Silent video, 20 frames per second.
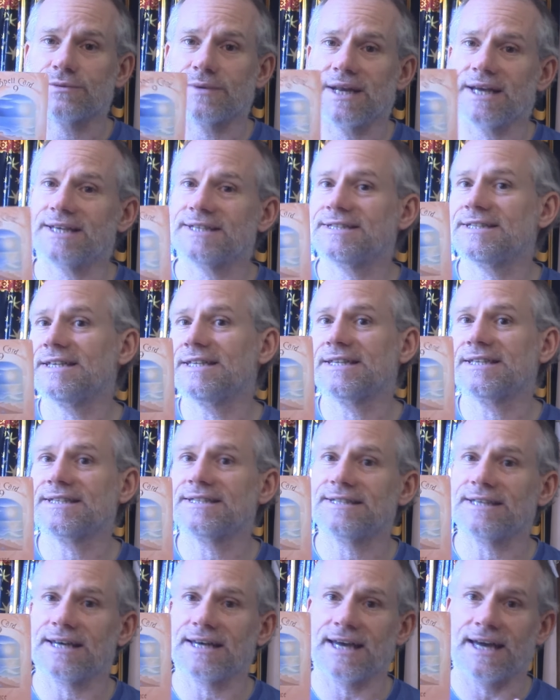When I see
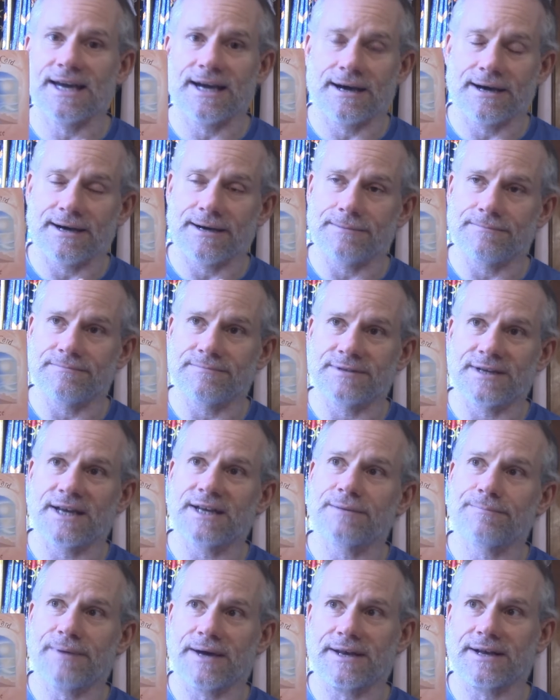this um,
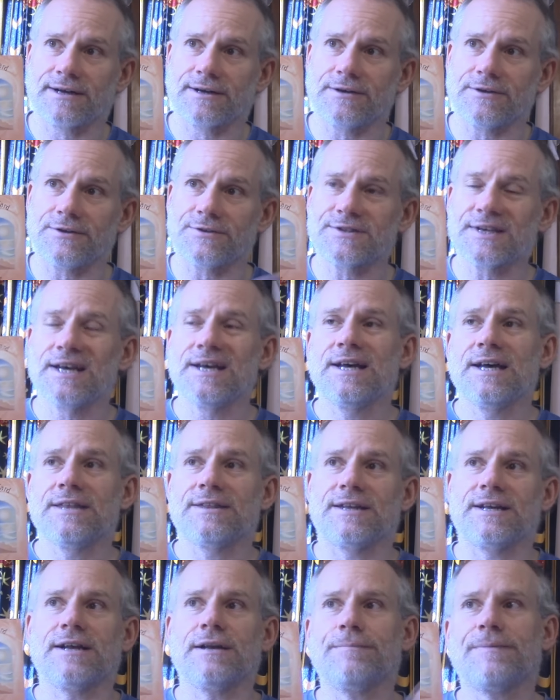Knight of Pentacles,
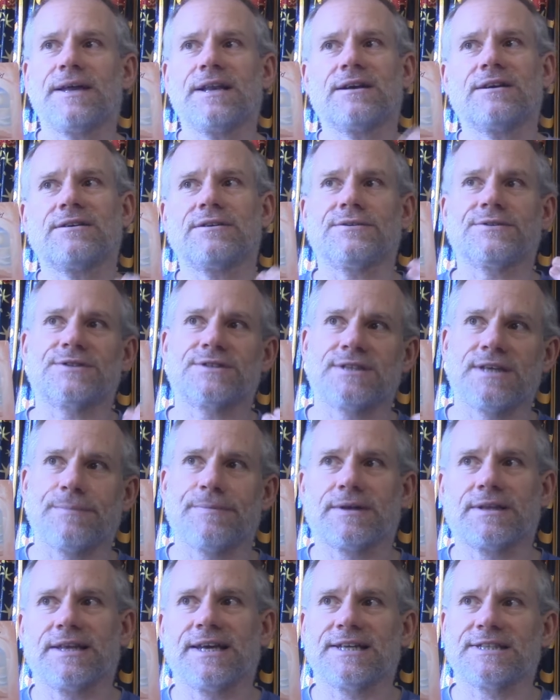the Knight of Pentacles
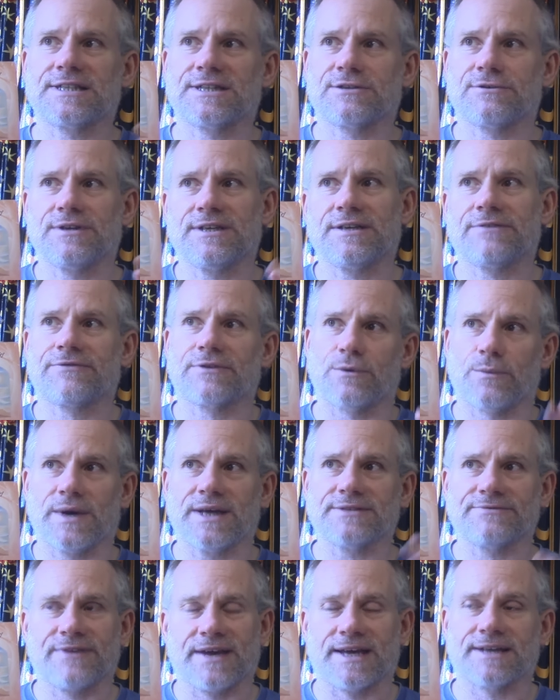typically has three different
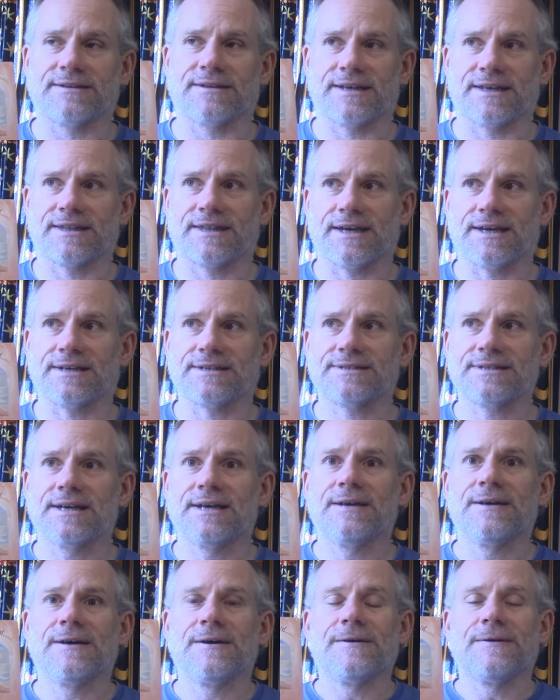ways of handling things.
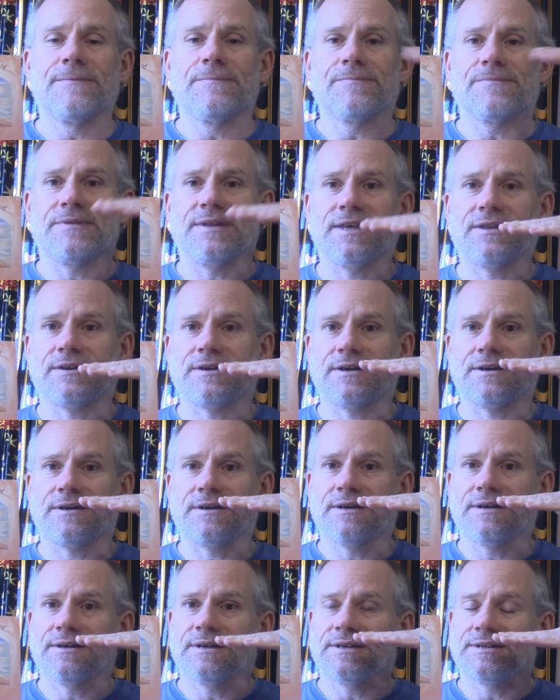They
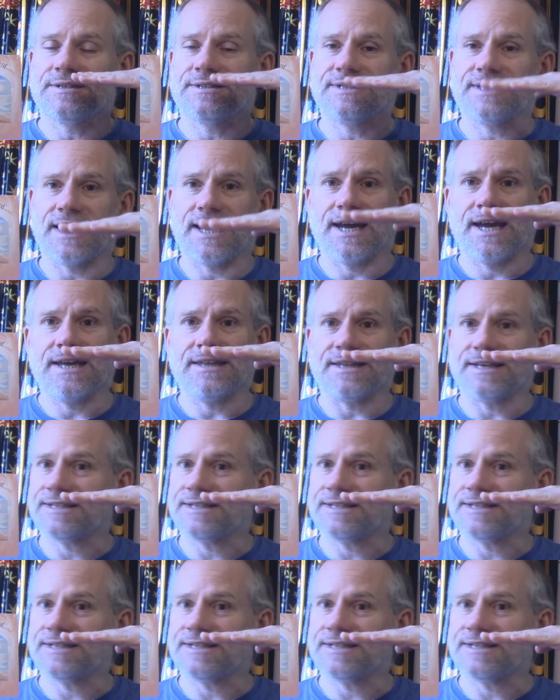either stay, they